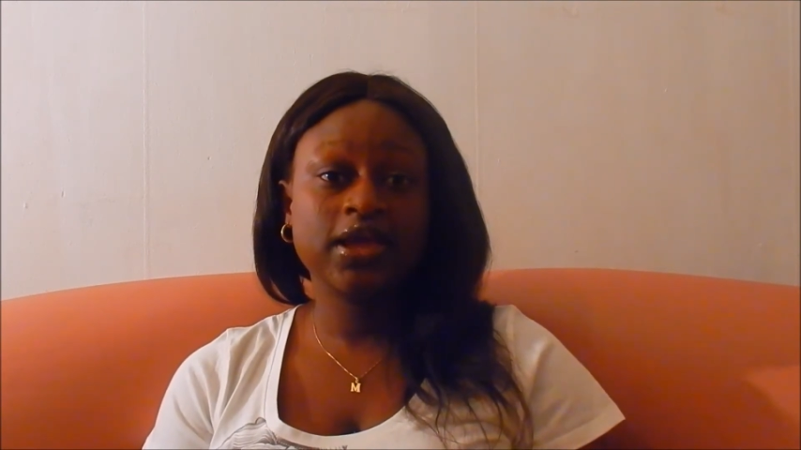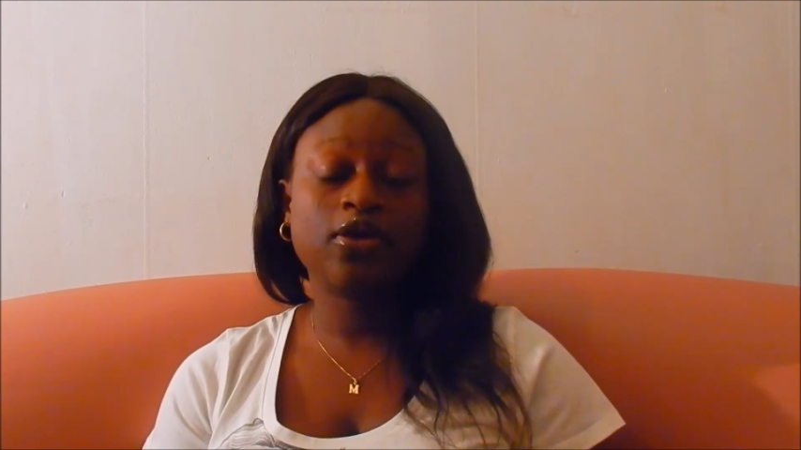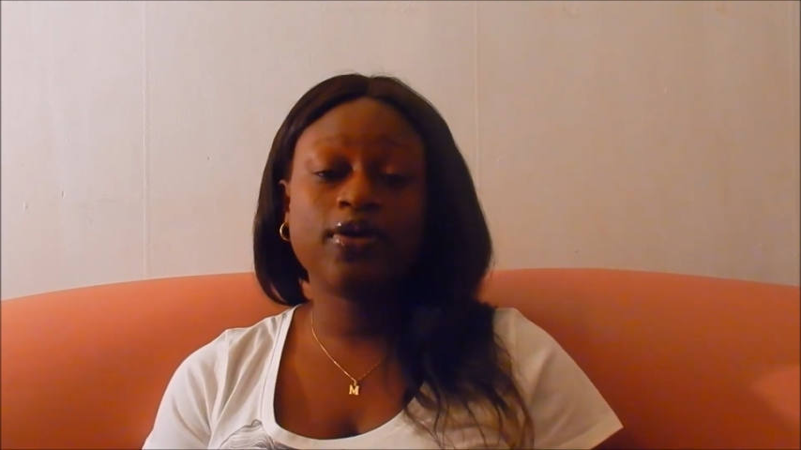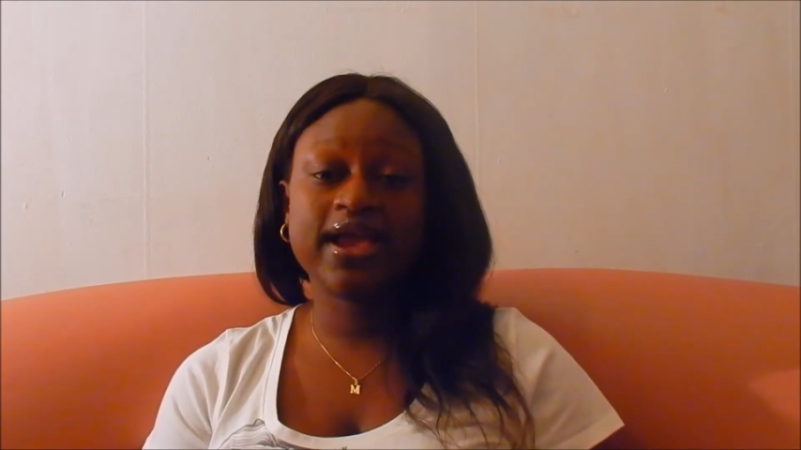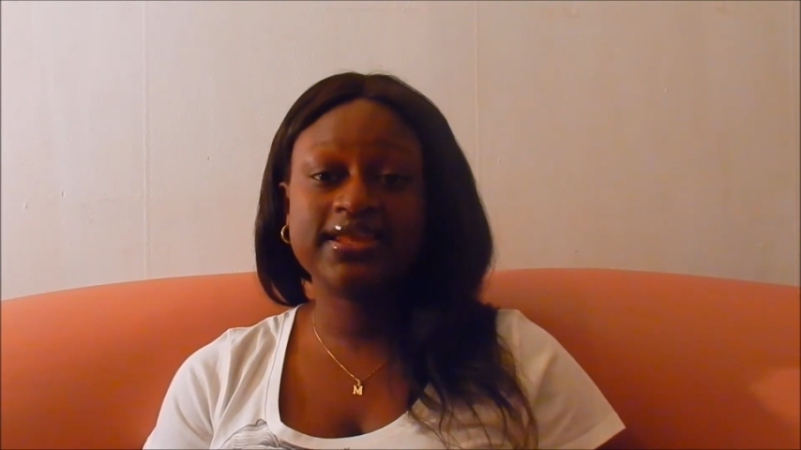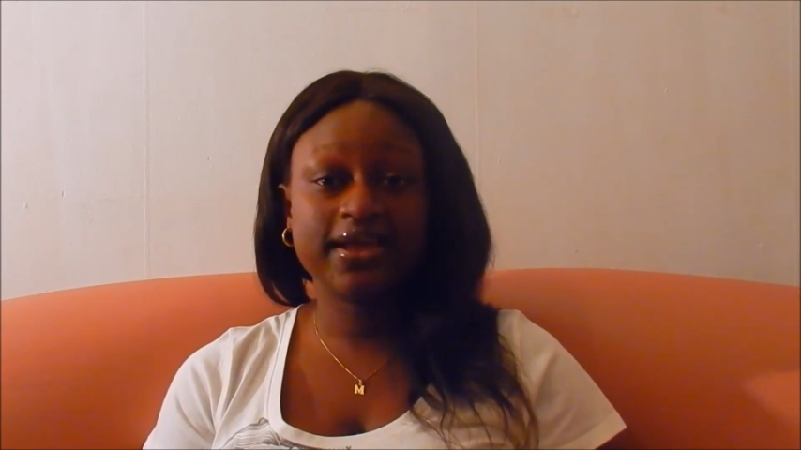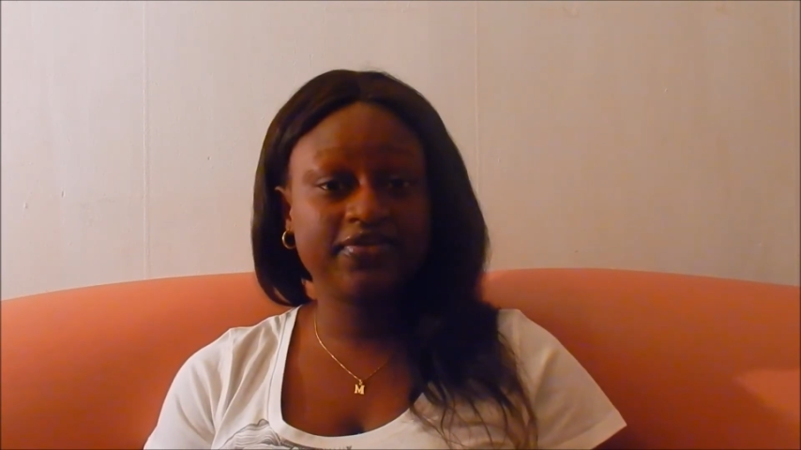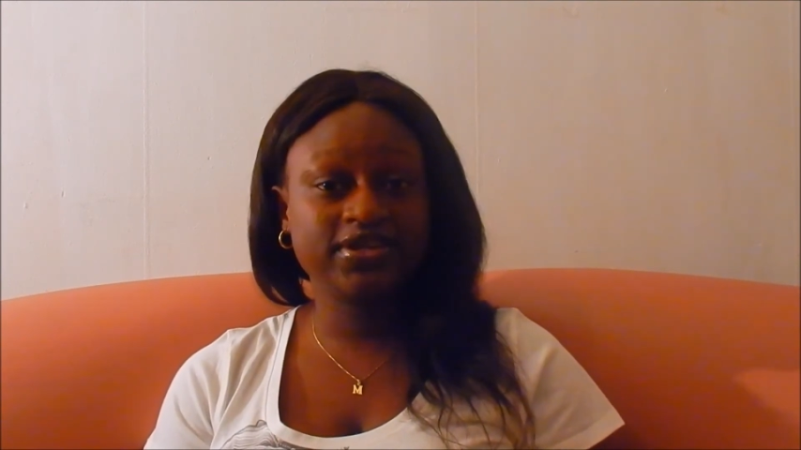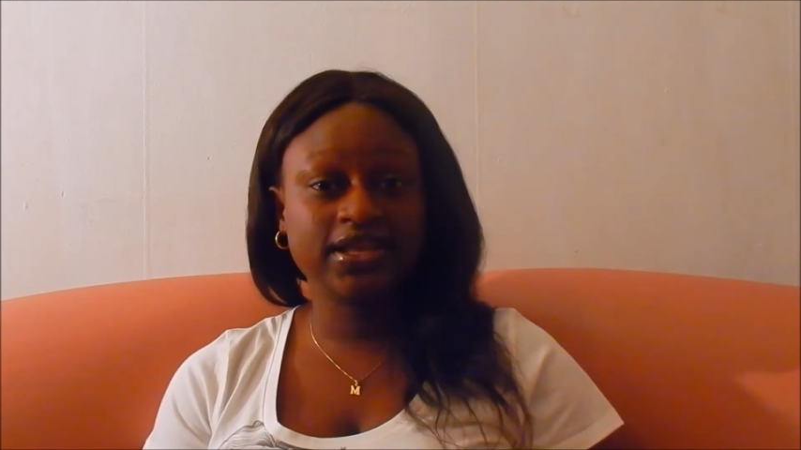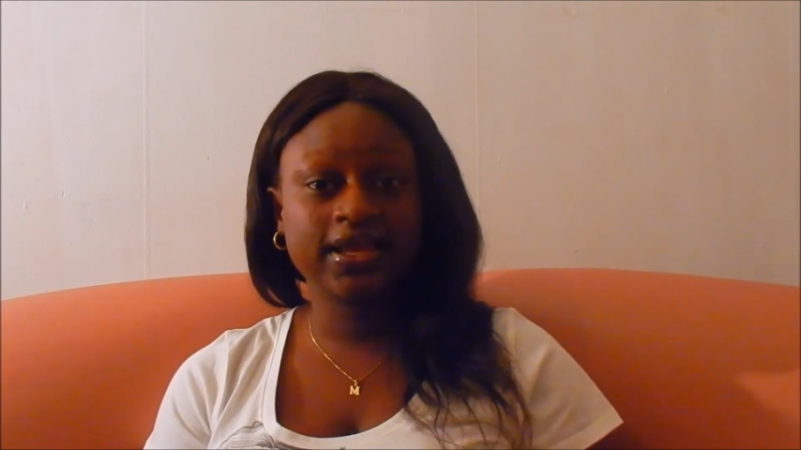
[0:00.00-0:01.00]
crying
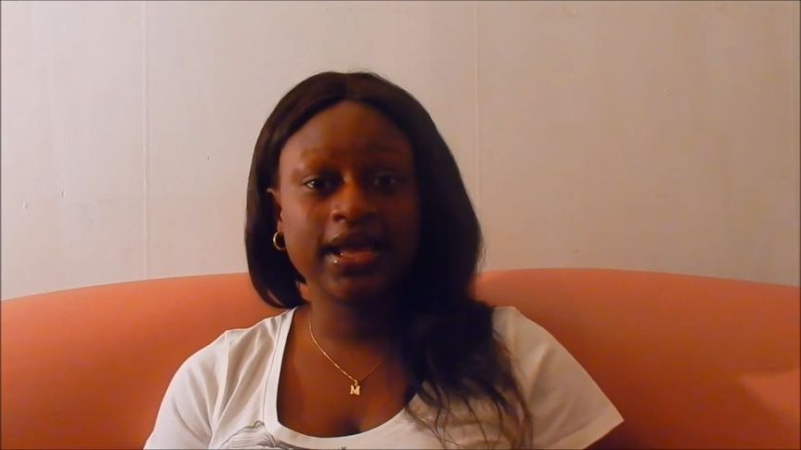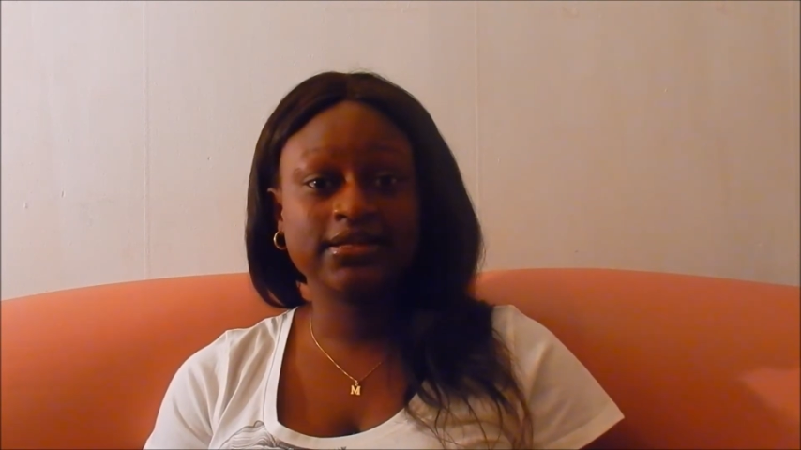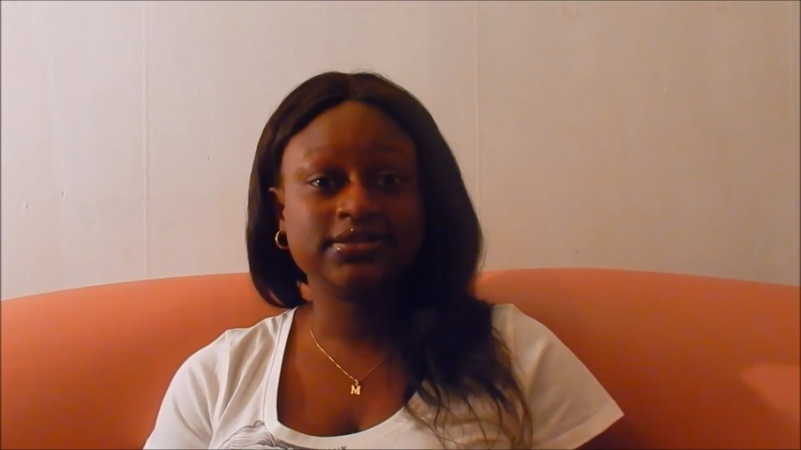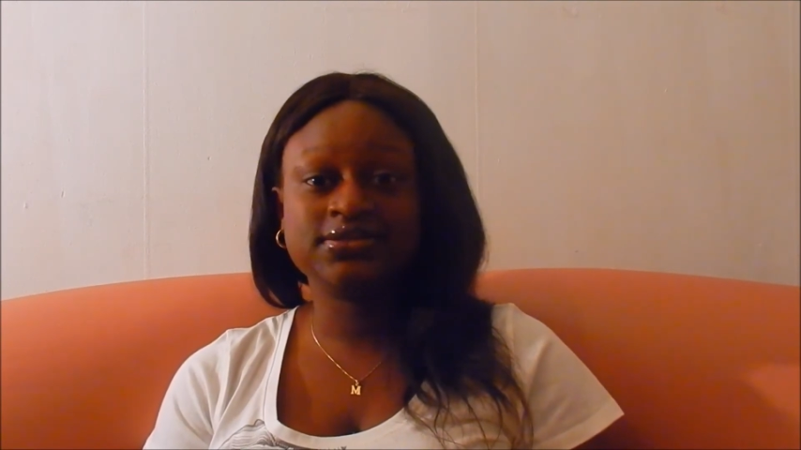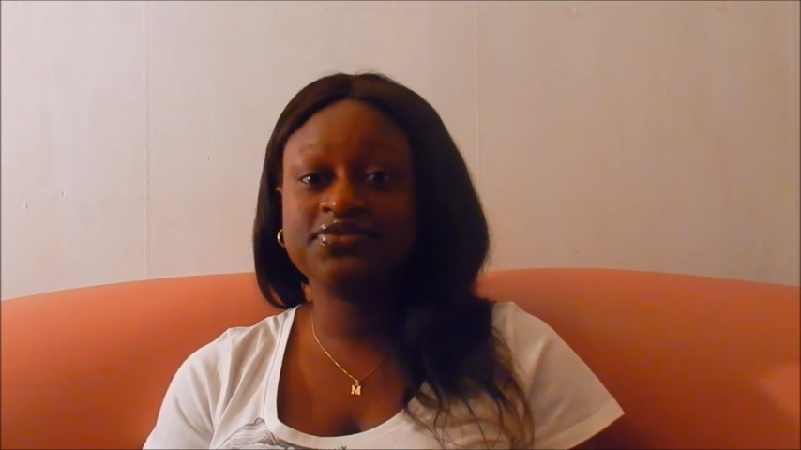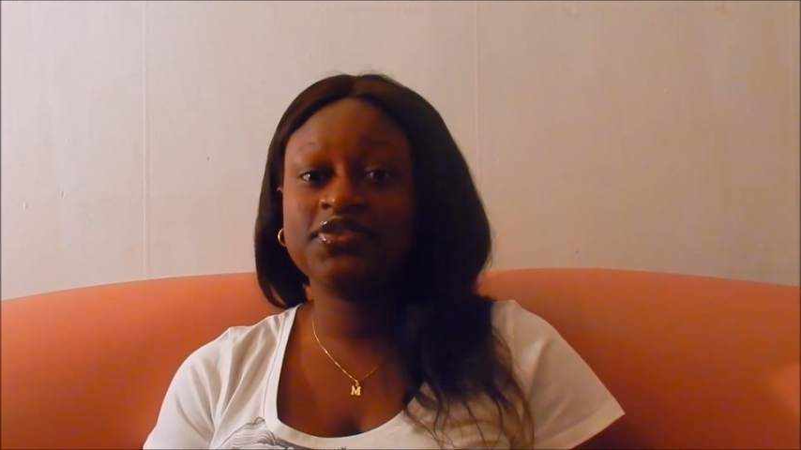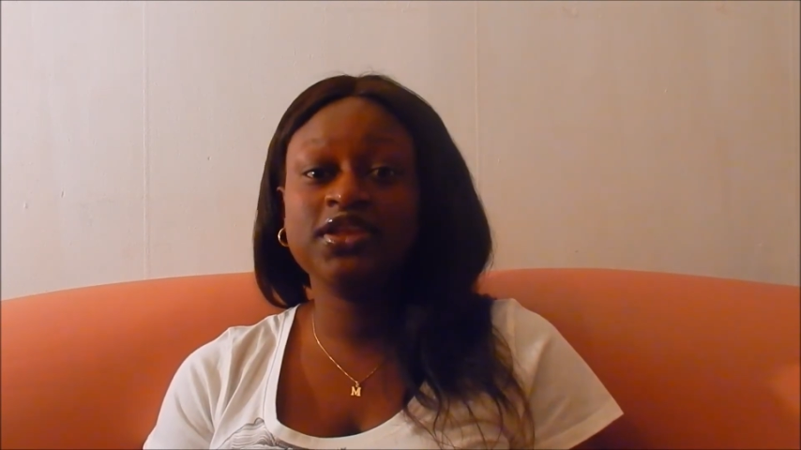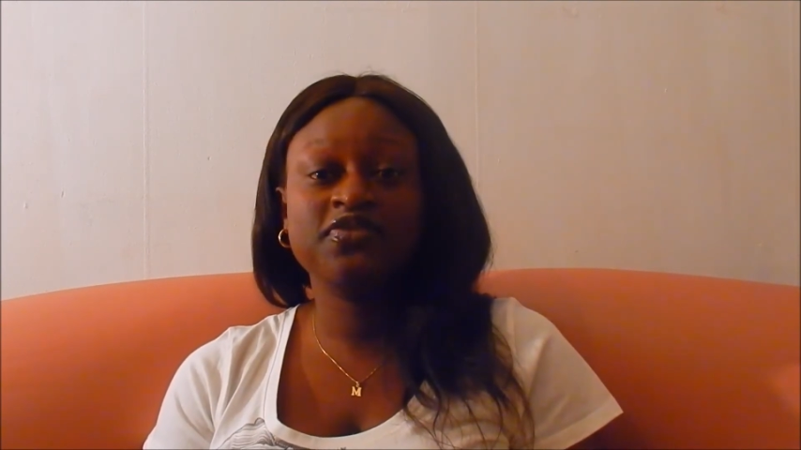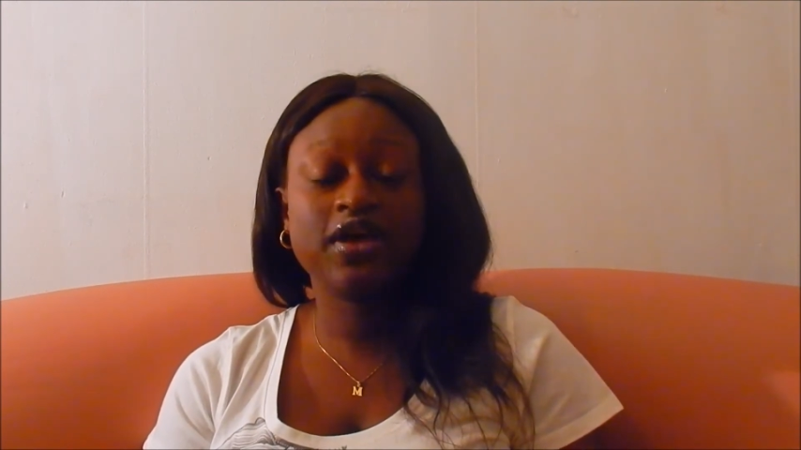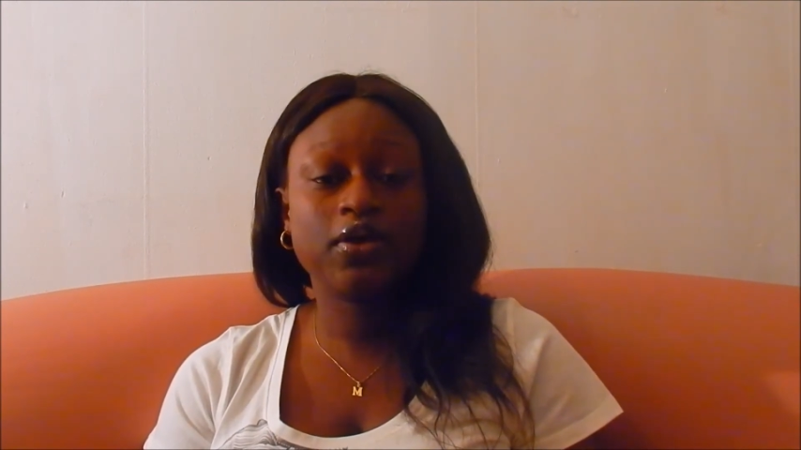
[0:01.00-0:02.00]
every day, and
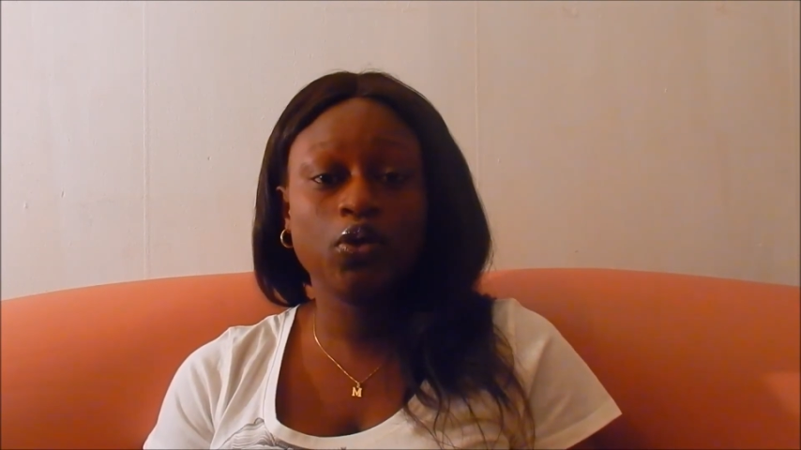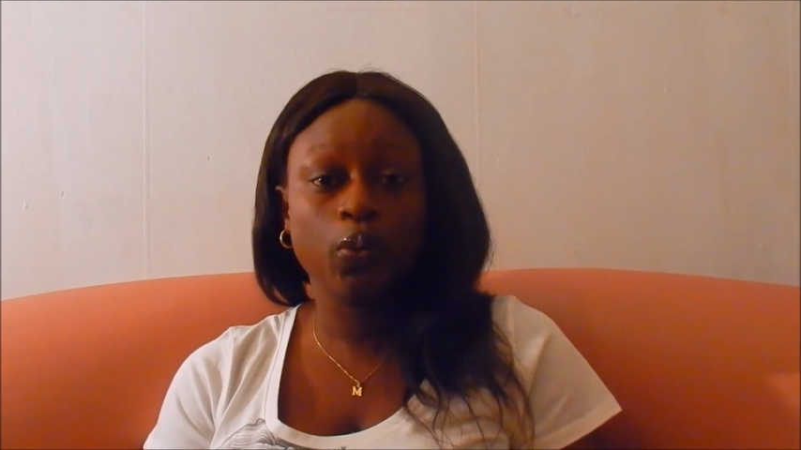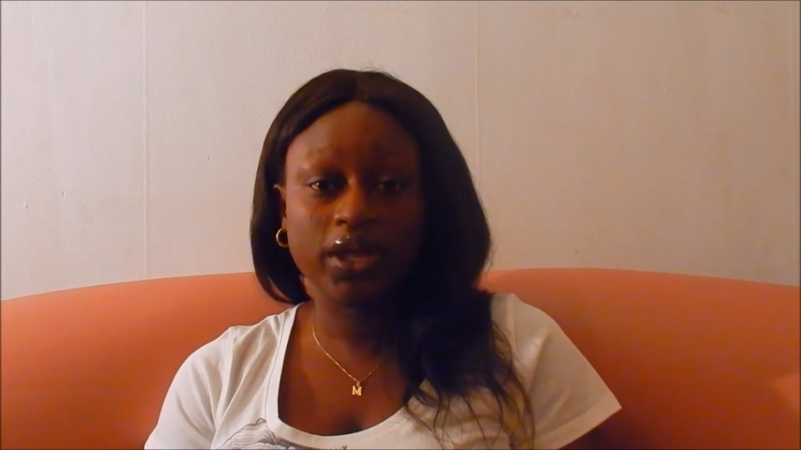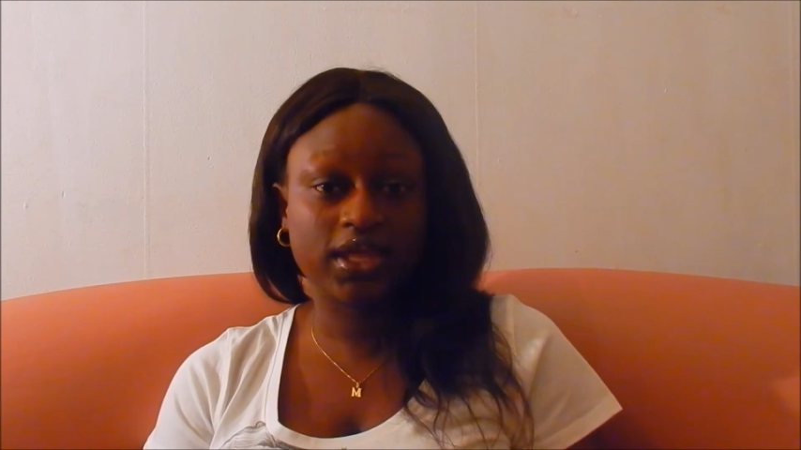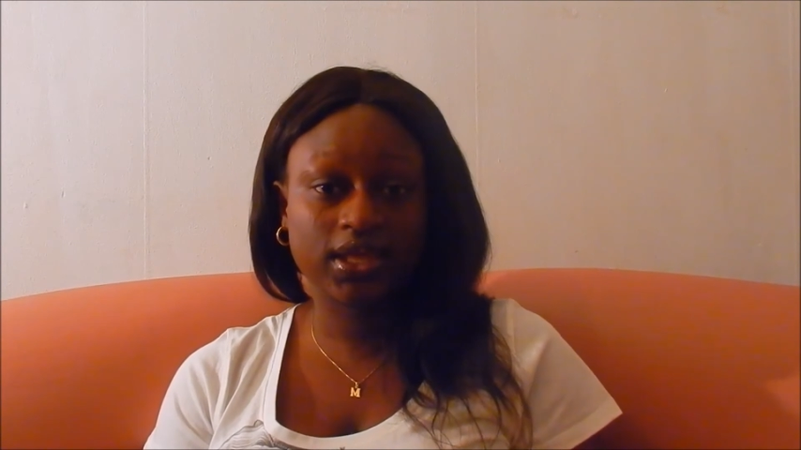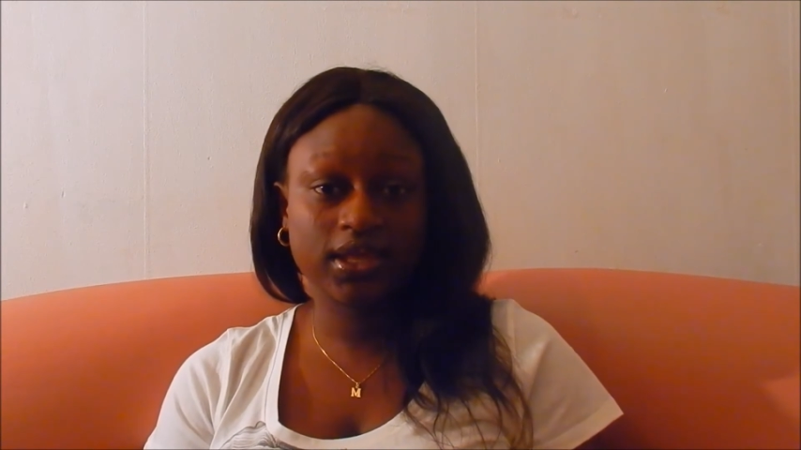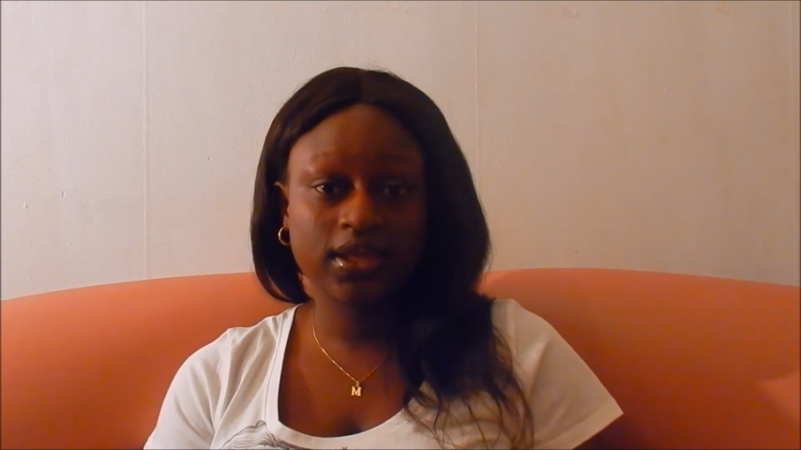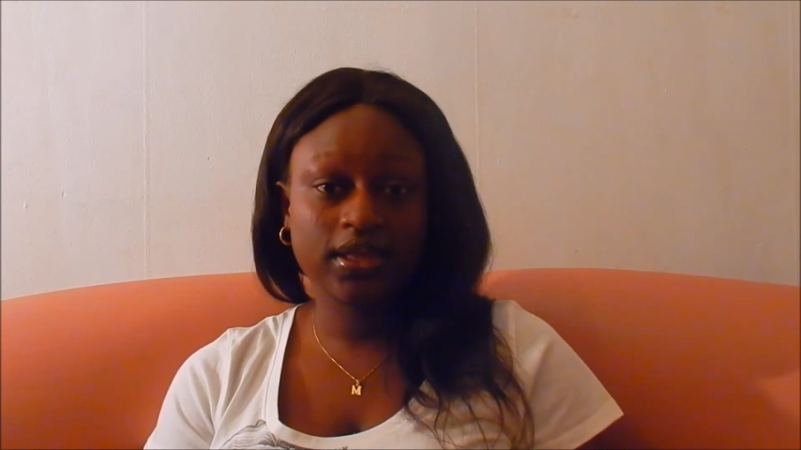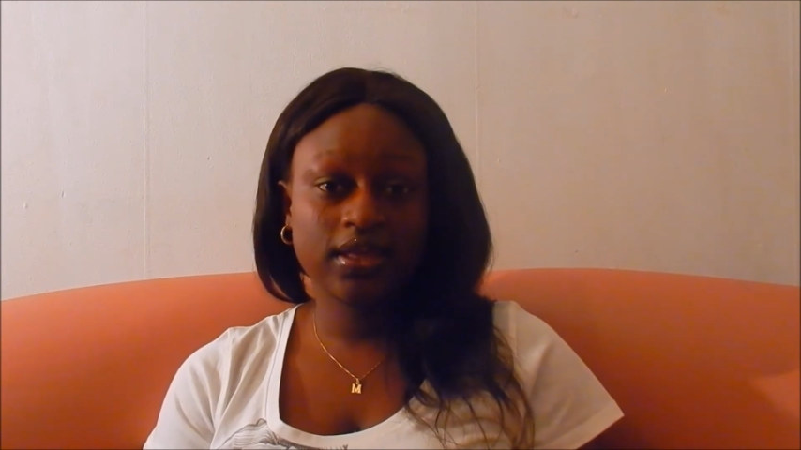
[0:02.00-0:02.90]
feeling very weak.